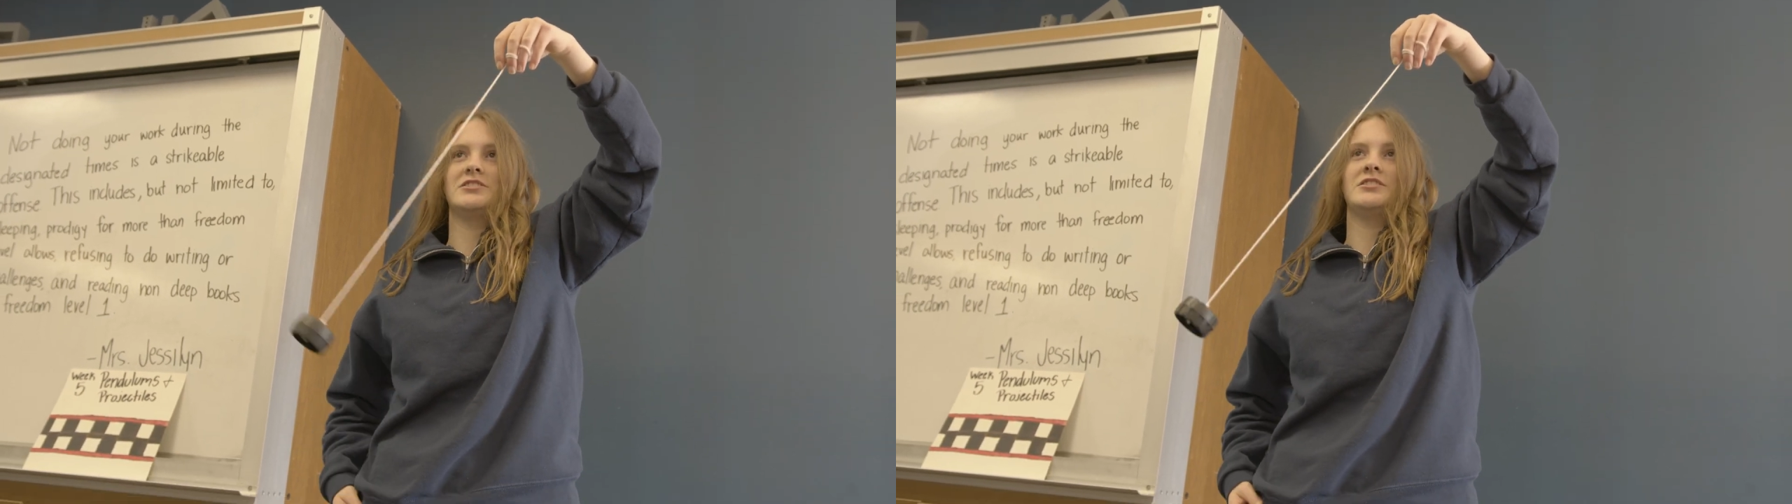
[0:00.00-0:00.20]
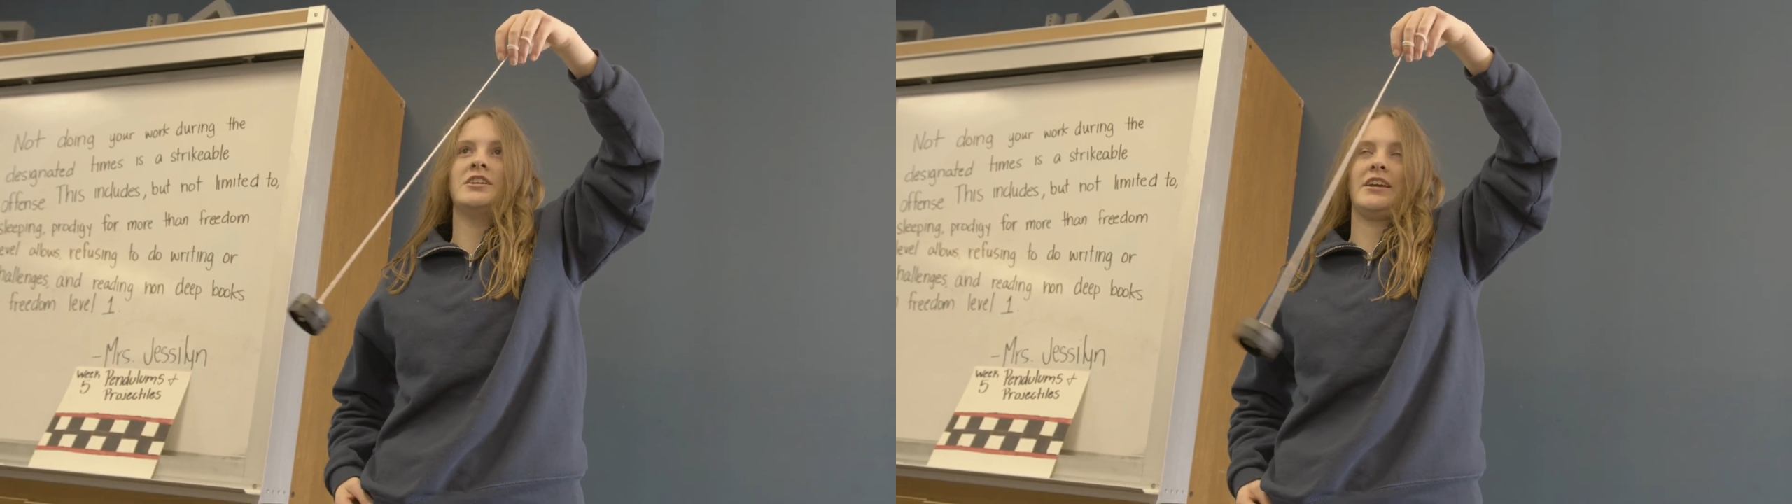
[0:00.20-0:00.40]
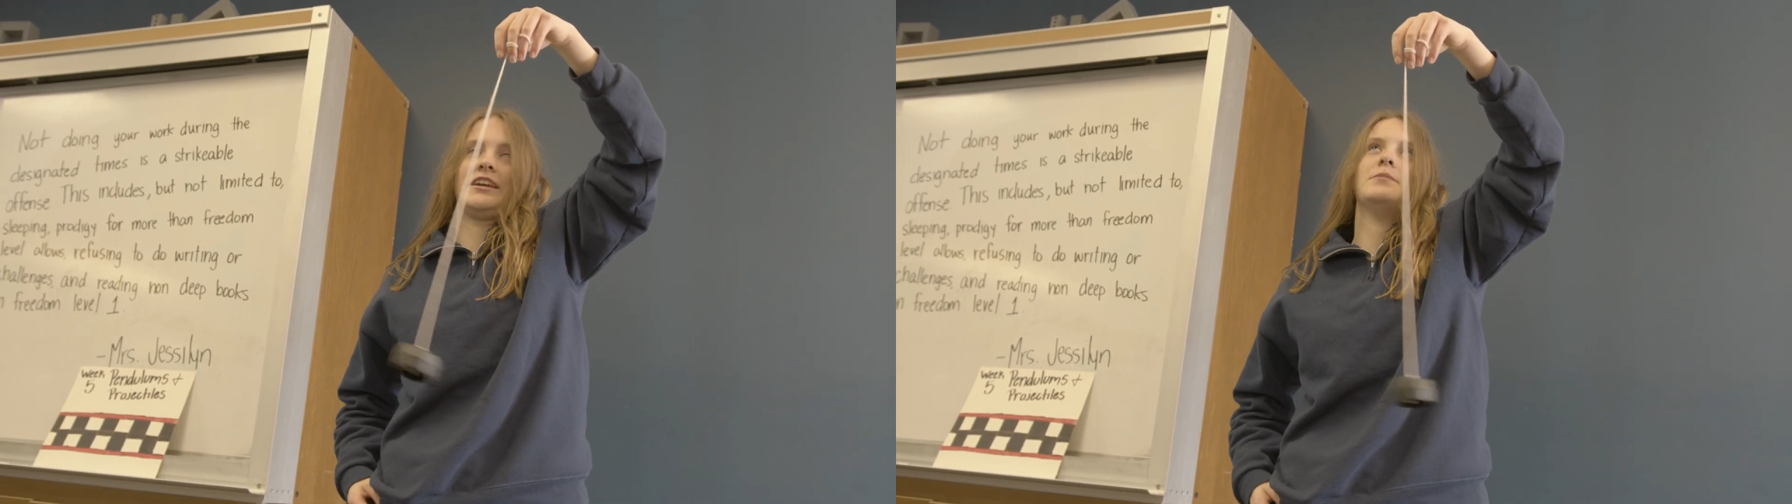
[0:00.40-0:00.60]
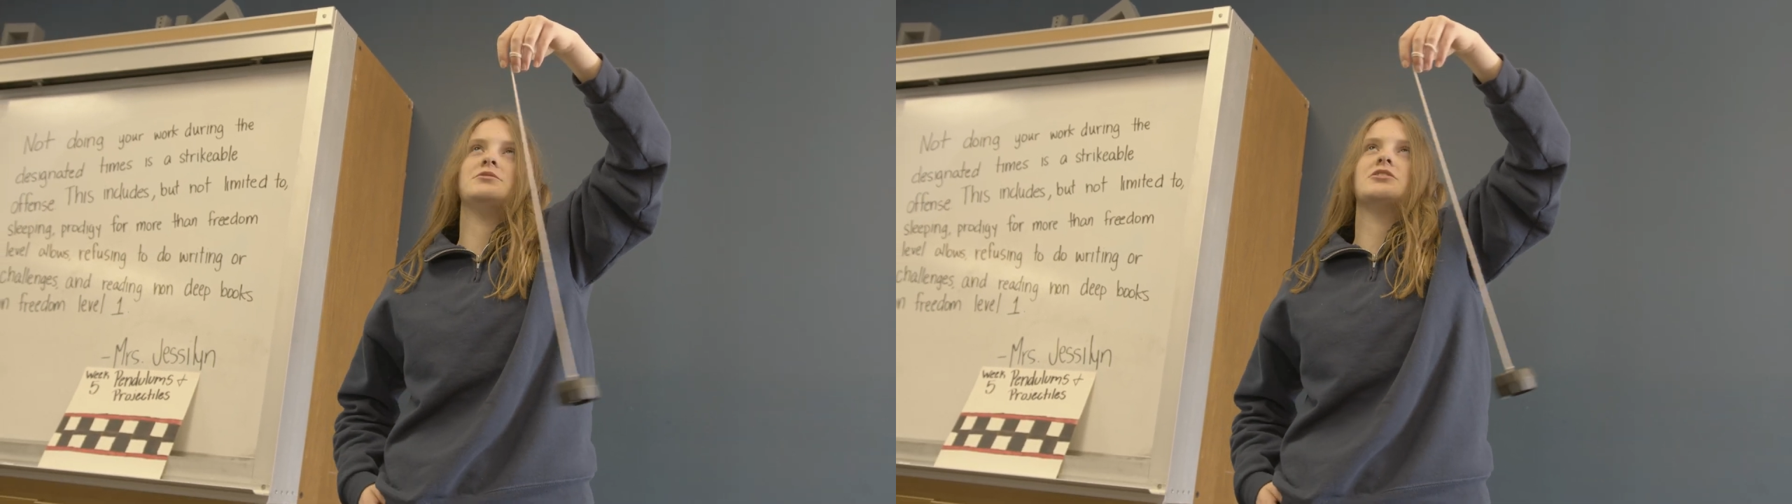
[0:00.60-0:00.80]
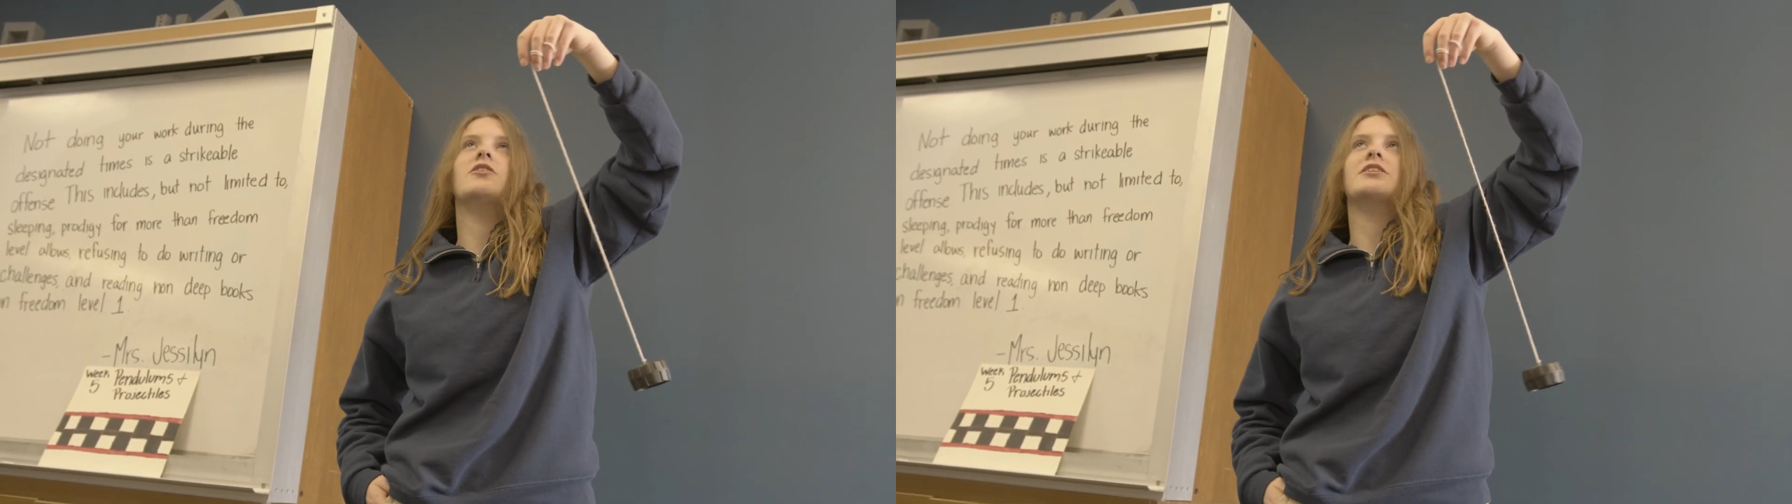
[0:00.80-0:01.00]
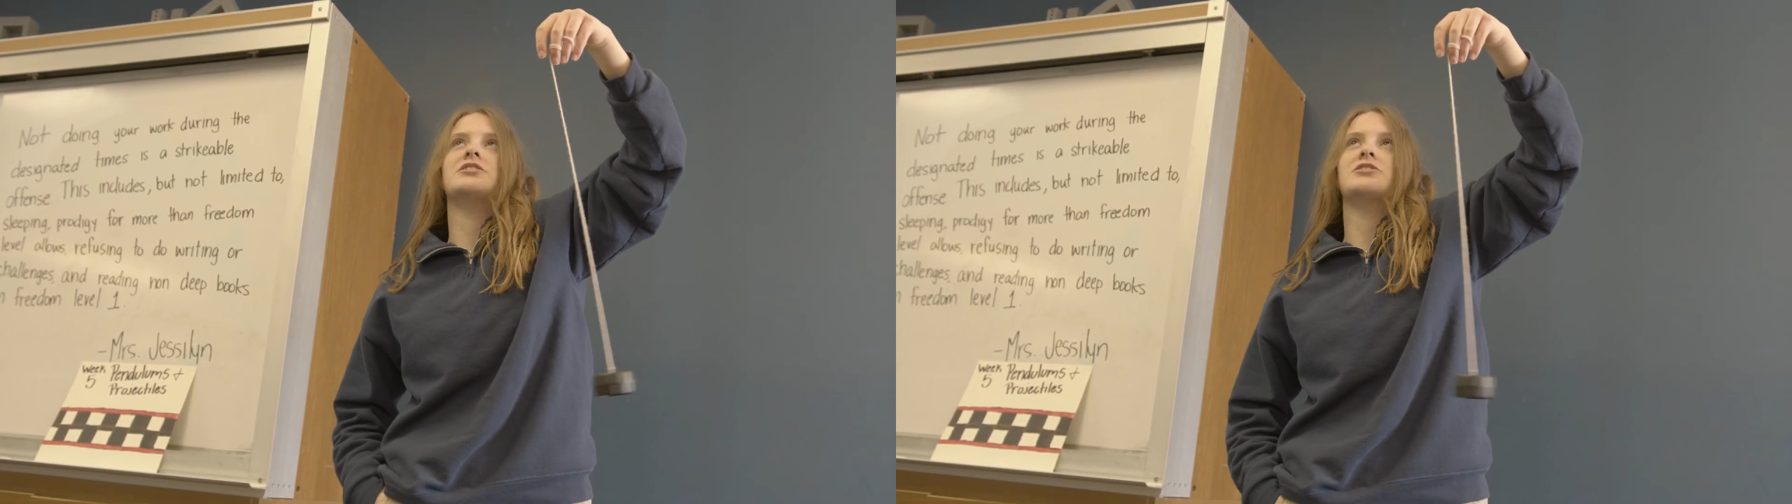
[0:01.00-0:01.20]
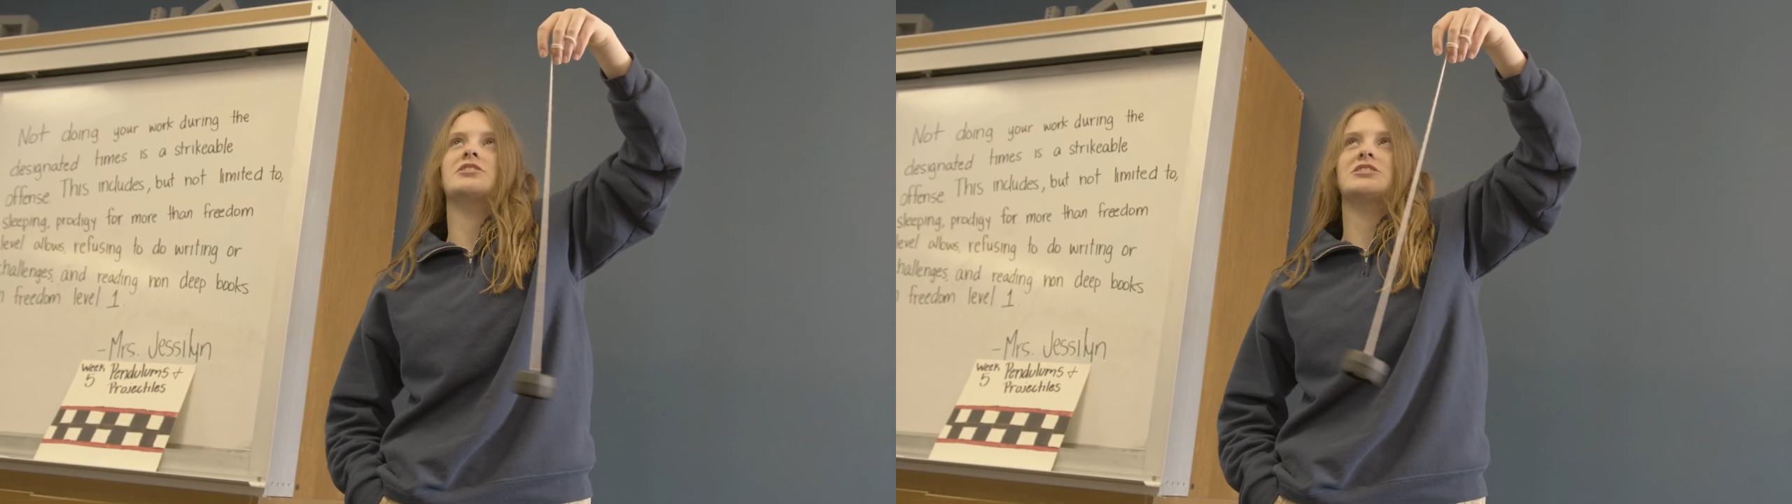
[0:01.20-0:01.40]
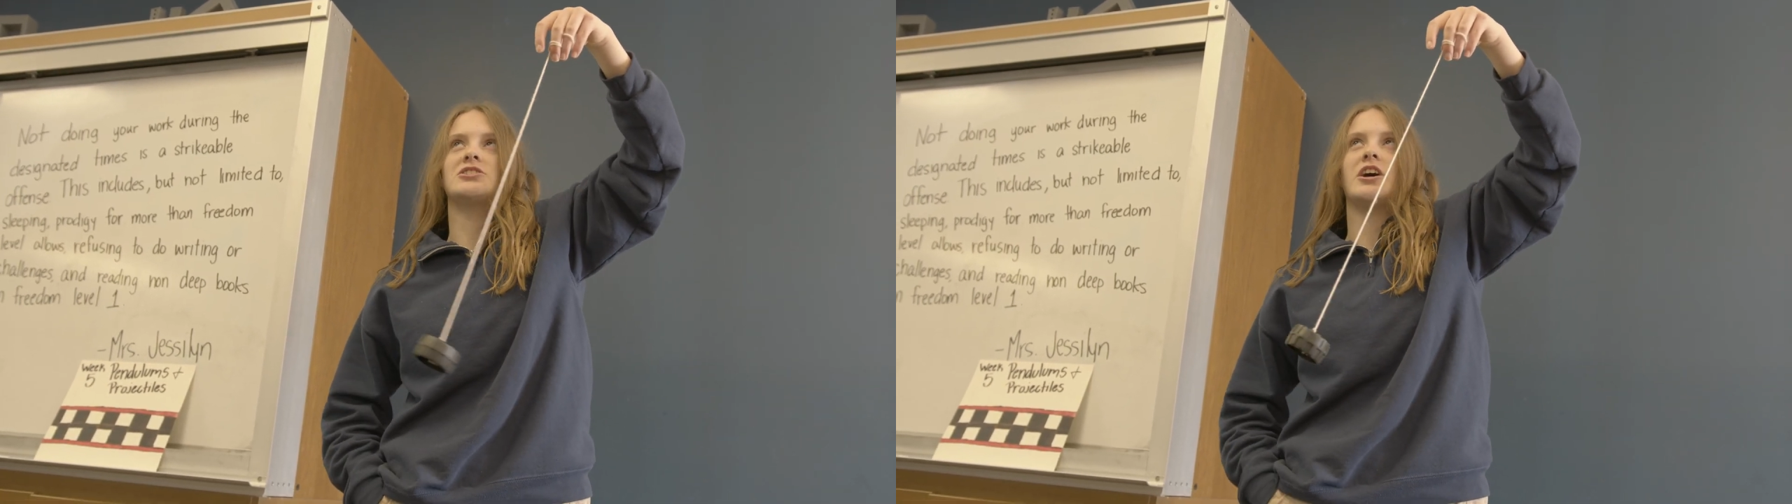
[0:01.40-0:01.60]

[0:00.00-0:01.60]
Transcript: the badges are signed off on,